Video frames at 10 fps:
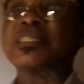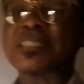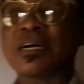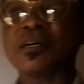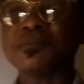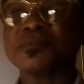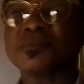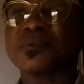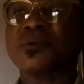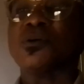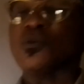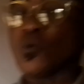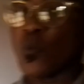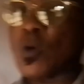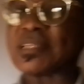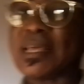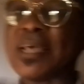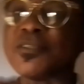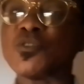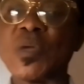So, what
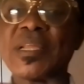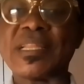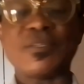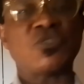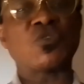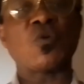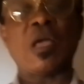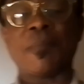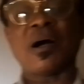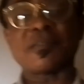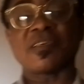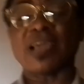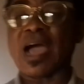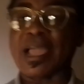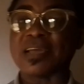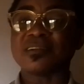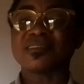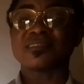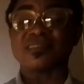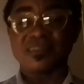else do we need to know about the
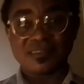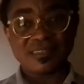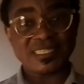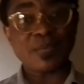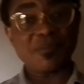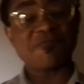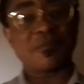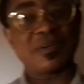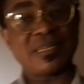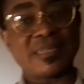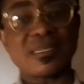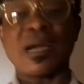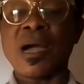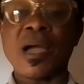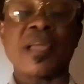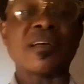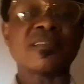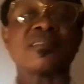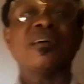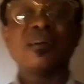IELTS semi-formal informal letter,
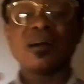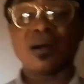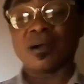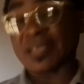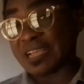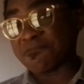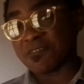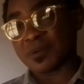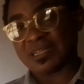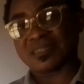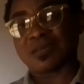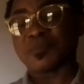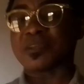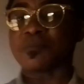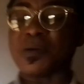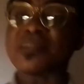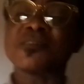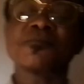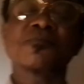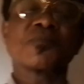informal letter, beg your
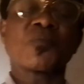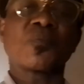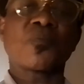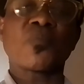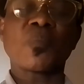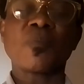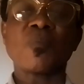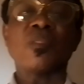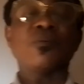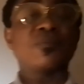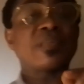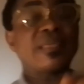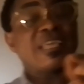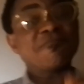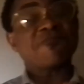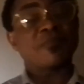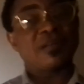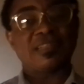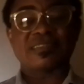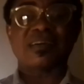pardon. The
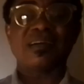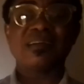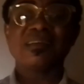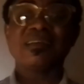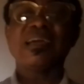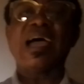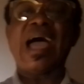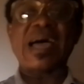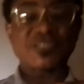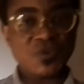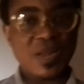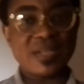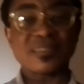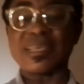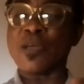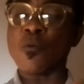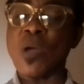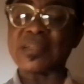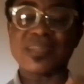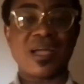informal letter attracts a
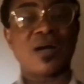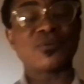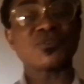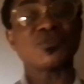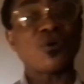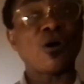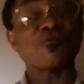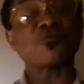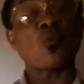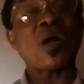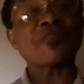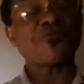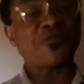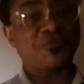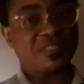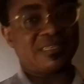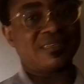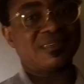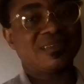word count of 150,